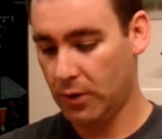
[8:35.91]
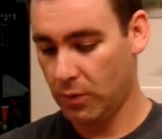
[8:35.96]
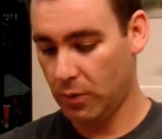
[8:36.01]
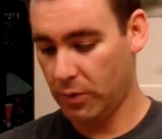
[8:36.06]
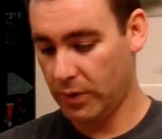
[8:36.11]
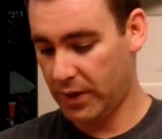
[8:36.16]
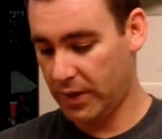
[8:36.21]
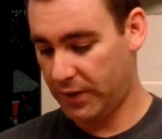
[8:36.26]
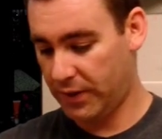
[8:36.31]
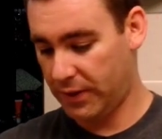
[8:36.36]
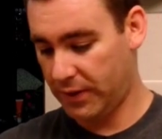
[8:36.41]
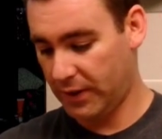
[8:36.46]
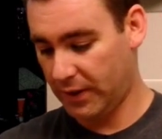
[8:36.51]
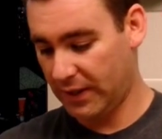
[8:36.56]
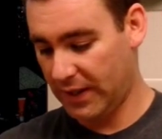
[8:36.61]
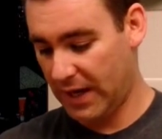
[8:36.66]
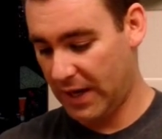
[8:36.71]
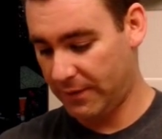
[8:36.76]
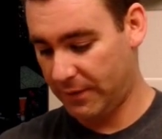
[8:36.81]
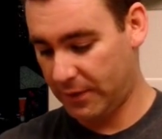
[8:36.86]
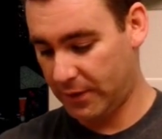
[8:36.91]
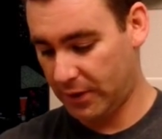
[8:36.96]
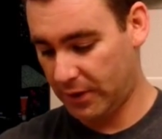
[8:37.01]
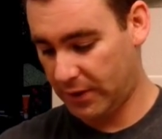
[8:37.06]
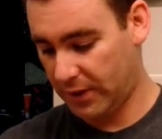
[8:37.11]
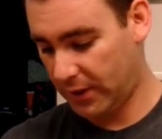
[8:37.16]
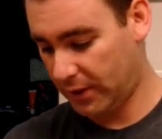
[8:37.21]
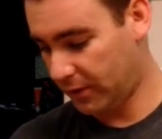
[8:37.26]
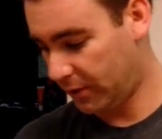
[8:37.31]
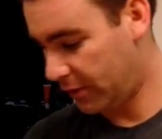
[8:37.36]
with the lavender
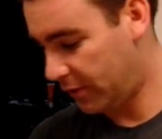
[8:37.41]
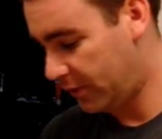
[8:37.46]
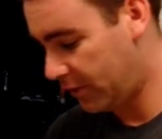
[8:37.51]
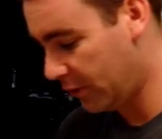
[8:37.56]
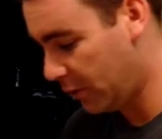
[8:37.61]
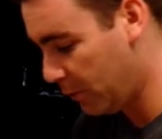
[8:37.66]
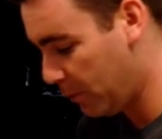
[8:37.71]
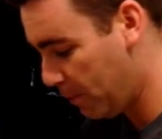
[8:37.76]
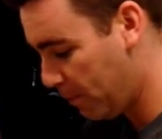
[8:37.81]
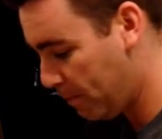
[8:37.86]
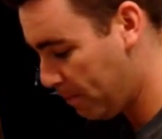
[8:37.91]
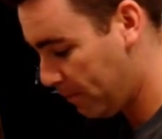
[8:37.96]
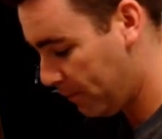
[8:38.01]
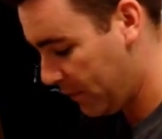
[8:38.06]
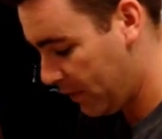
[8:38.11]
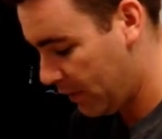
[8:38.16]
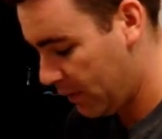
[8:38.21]
Taylor soap.